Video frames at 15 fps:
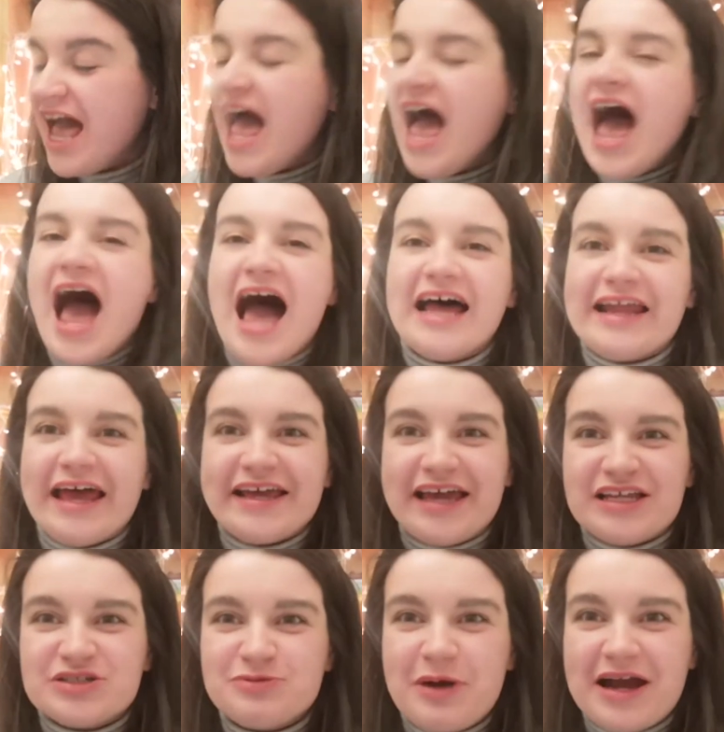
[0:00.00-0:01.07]
and I get
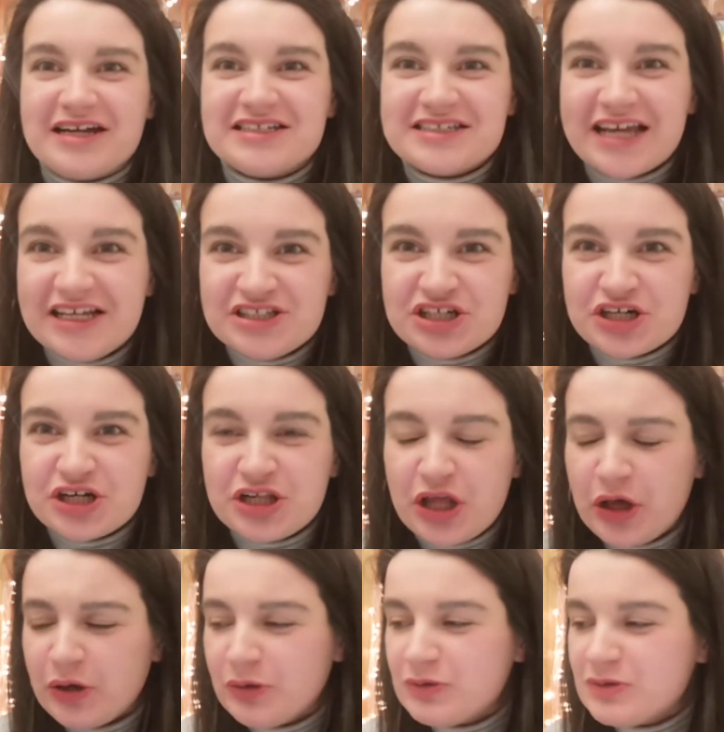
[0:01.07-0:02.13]
to wear teacher
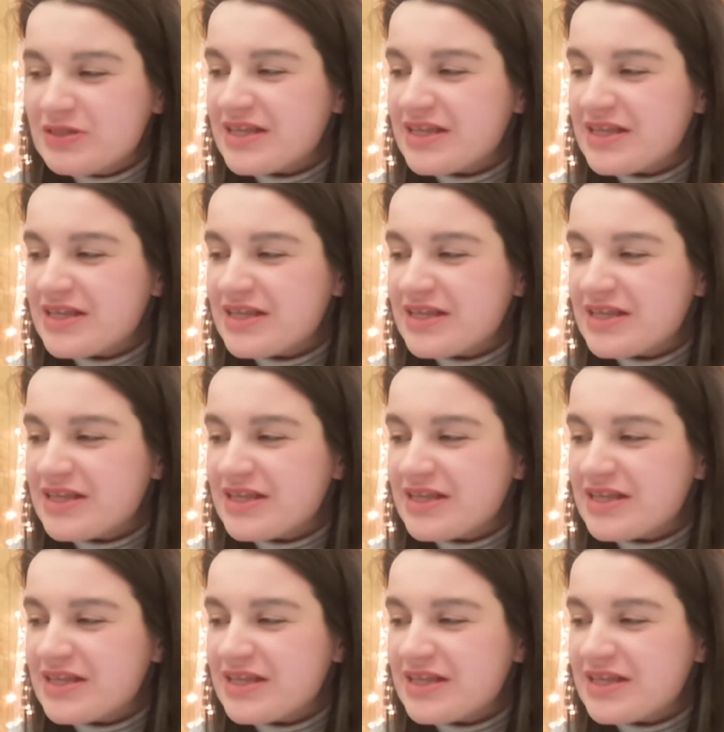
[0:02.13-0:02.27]
clothes